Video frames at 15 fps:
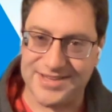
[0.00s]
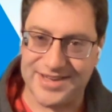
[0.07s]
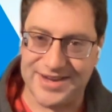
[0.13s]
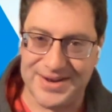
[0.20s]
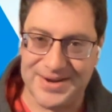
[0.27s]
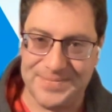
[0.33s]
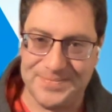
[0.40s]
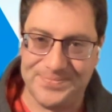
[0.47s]

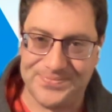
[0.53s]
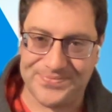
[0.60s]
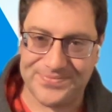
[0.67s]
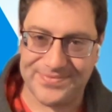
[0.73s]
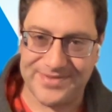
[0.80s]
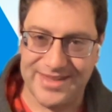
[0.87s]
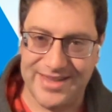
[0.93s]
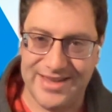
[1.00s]
Um,
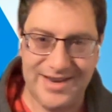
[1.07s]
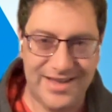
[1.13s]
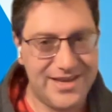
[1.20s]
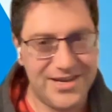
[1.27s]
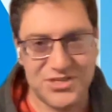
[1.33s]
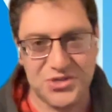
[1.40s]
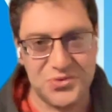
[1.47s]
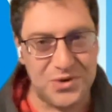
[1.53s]
and I
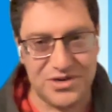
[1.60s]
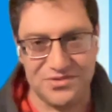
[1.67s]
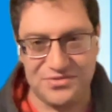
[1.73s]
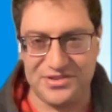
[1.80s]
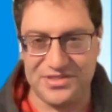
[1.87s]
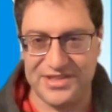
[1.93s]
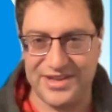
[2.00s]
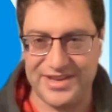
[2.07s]
think it's a
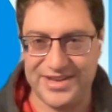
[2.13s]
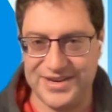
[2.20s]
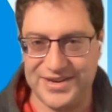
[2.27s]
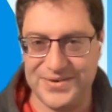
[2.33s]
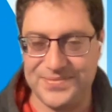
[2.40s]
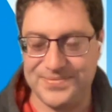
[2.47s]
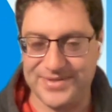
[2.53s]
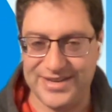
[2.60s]
wonderful thing, you
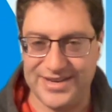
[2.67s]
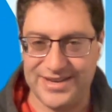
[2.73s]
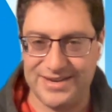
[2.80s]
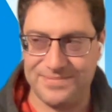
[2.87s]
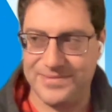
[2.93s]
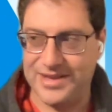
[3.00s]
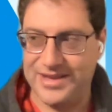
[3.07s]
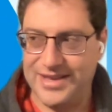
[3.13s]
know, because
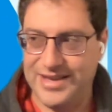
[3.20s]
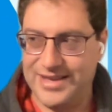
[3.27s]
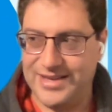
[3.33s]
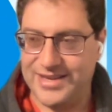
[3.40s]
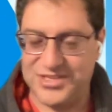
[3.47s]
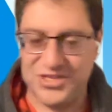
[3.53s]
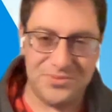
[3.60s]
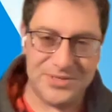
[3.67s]

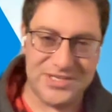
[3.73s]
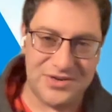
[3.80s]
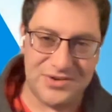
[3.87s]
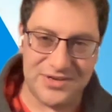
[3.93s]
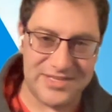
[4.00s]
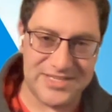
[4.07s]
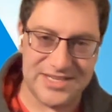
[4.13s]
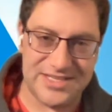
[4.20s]
um, humans
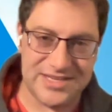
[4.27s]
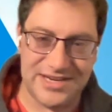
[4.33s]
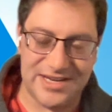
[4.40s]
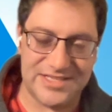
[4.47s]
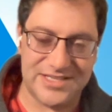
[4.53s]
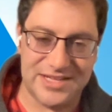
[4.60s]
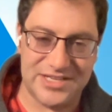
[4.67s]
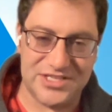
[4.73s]
don't exist in
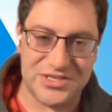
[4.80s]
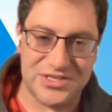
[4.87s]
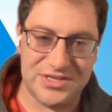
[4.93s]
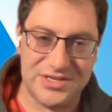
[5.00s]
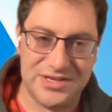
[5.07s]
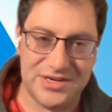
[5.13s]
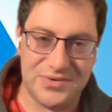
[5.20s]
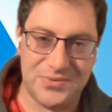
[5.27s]
isolation.
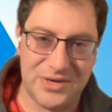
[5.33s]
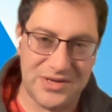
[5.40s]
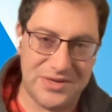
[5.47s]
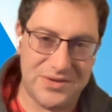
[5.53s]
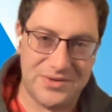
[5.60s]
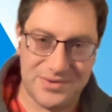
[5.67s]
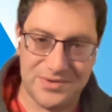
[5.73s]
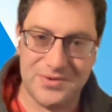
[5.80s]
You know,
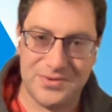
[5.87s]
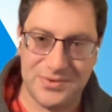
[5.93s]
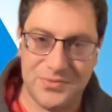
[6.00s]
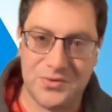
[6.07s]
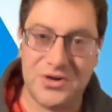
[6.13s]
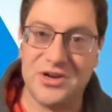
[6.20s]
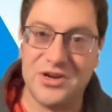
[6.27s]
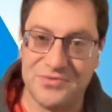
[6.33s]
we
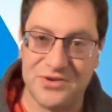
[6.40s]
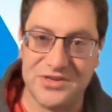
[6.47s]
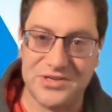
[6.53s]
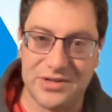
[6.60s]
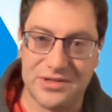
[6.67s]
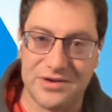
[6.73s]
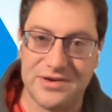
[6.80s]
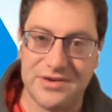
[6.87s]
we're here for each
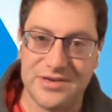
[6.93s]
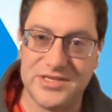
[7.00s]
other.